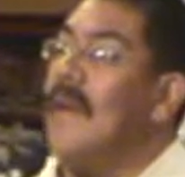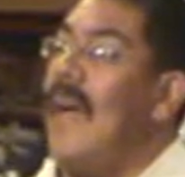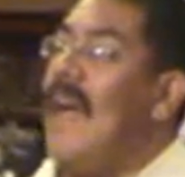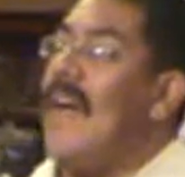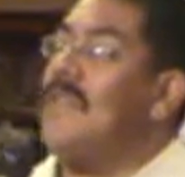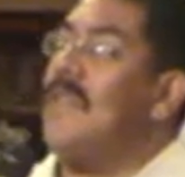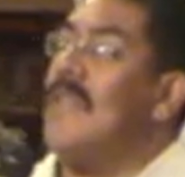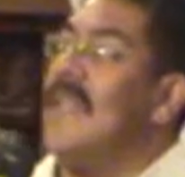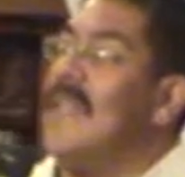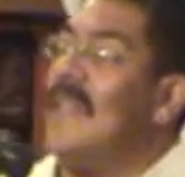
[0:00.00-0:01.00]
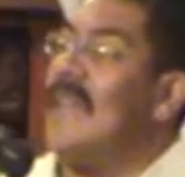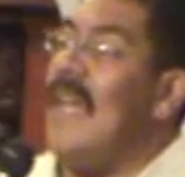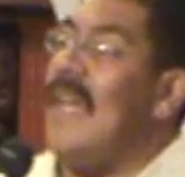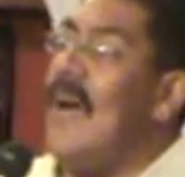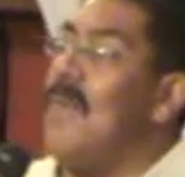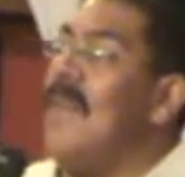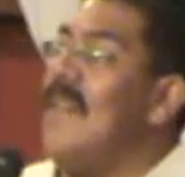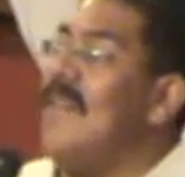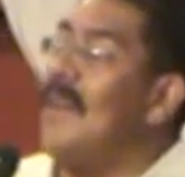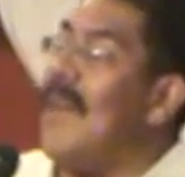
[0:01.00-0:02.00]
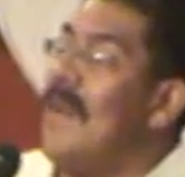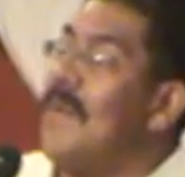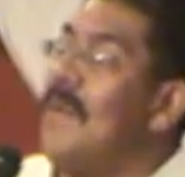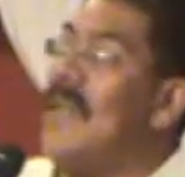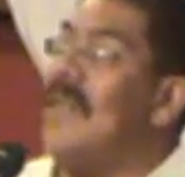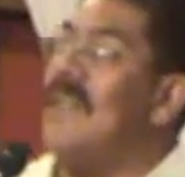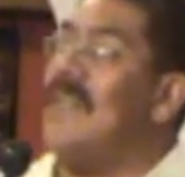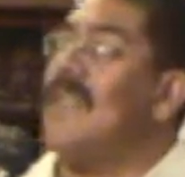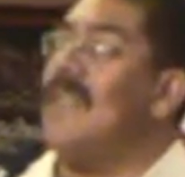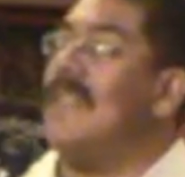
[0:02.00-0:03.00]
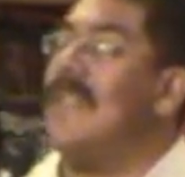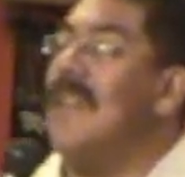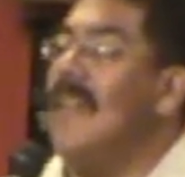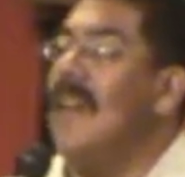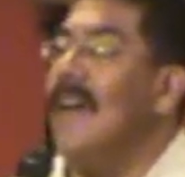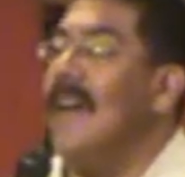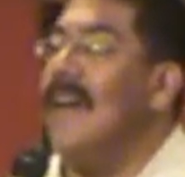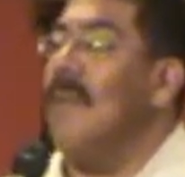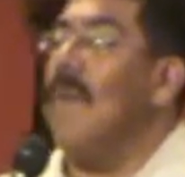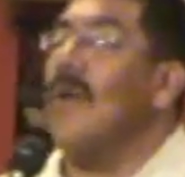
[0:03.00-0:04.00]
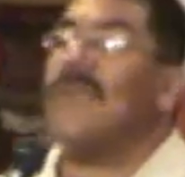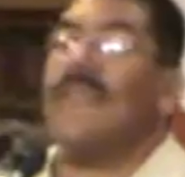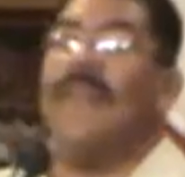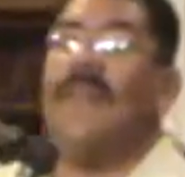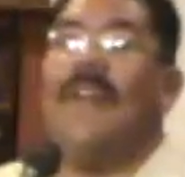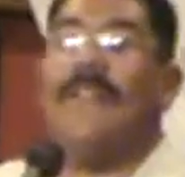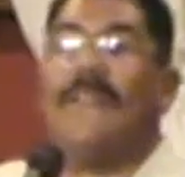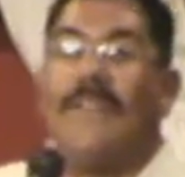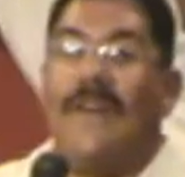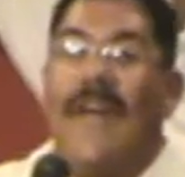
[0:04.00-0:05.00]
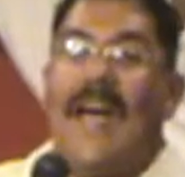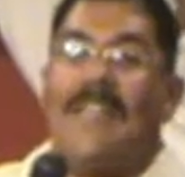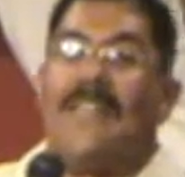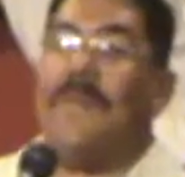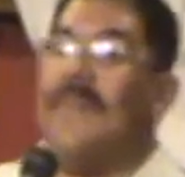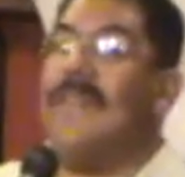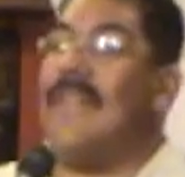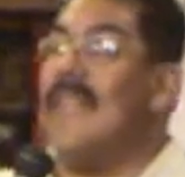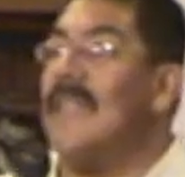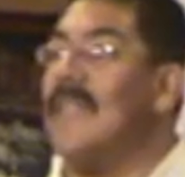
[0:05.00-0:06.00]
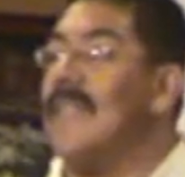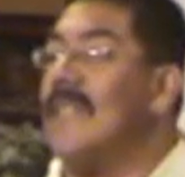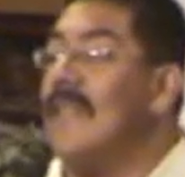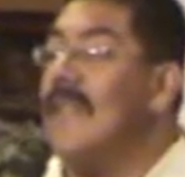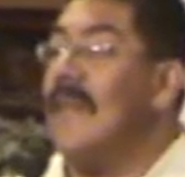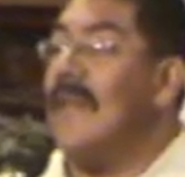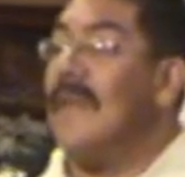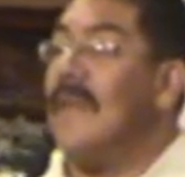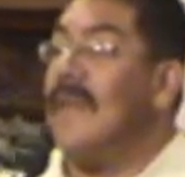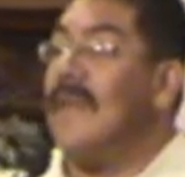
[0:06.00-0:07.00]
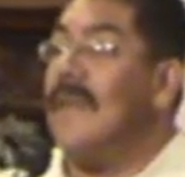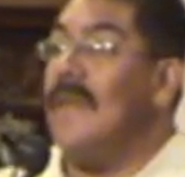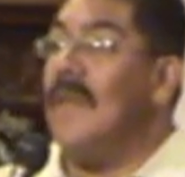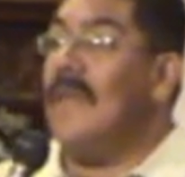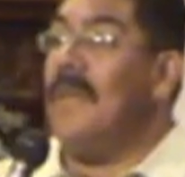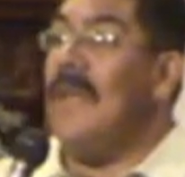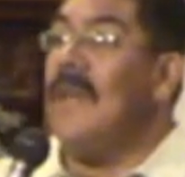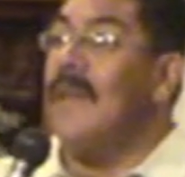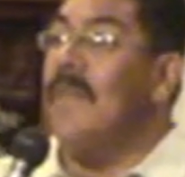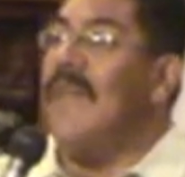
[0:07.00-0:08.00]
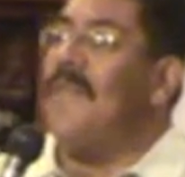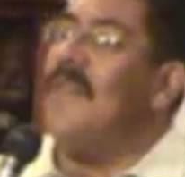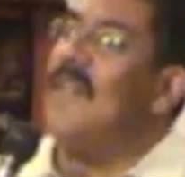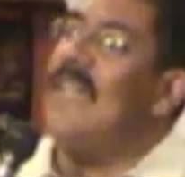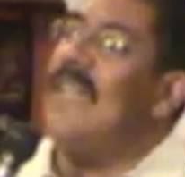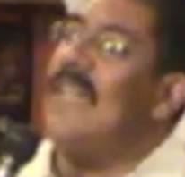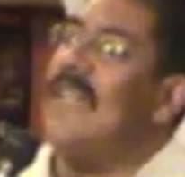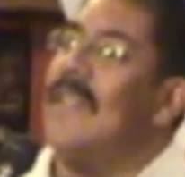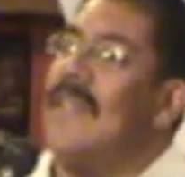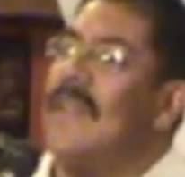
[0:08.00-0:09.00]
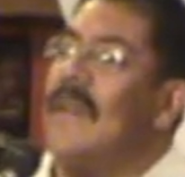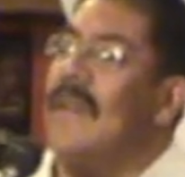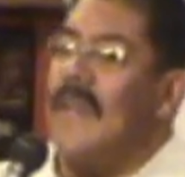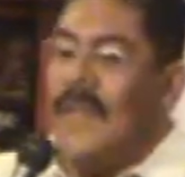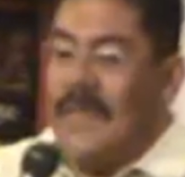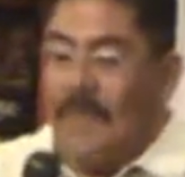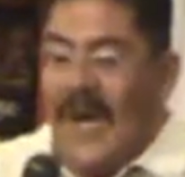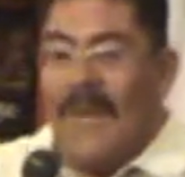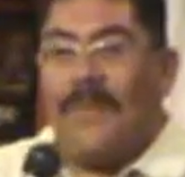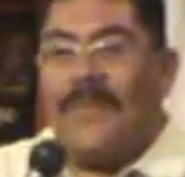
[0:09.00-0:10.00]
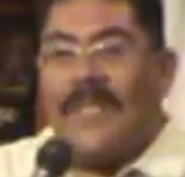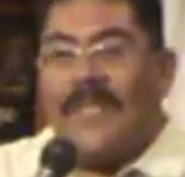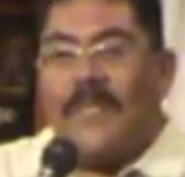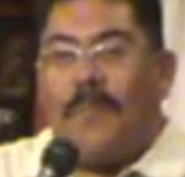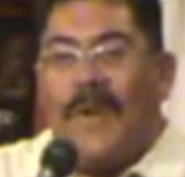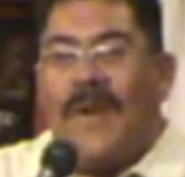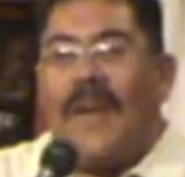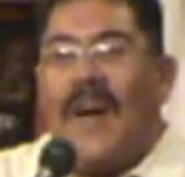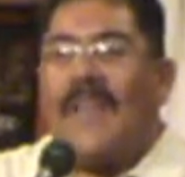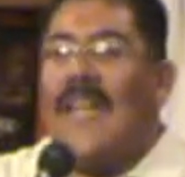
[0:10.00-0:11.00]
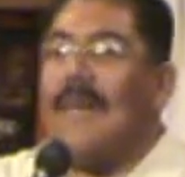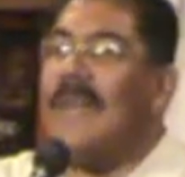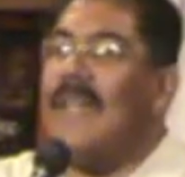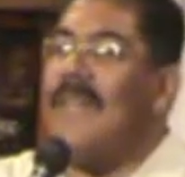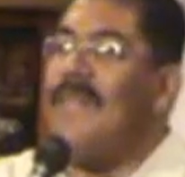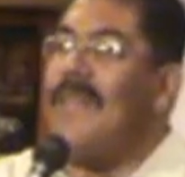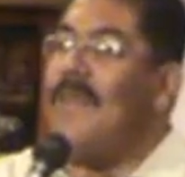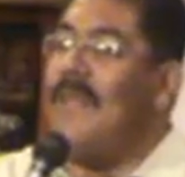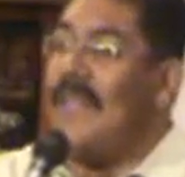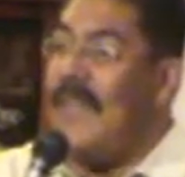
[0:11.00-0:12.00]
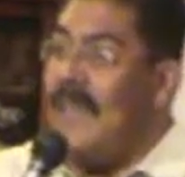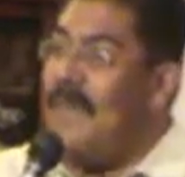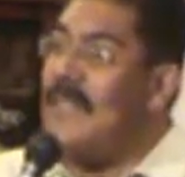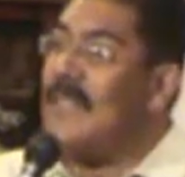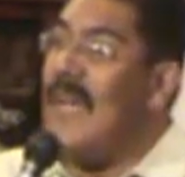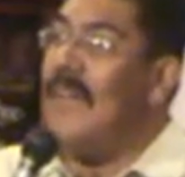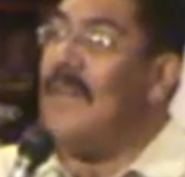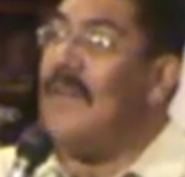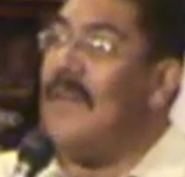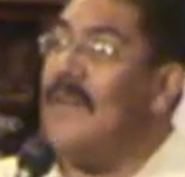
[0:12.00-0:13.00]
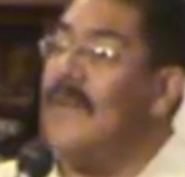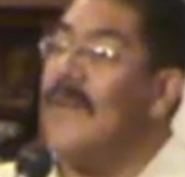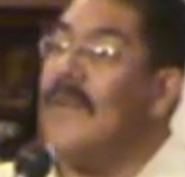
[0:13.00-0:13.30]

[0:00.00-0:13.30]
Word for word: I asked you the other day, how many of you claim to be Christians? And uh, most of you lifted your hand, some of you didn't. You with me? But if you did, the, the Bible says the Spirit of God came to live in with, live inside of you.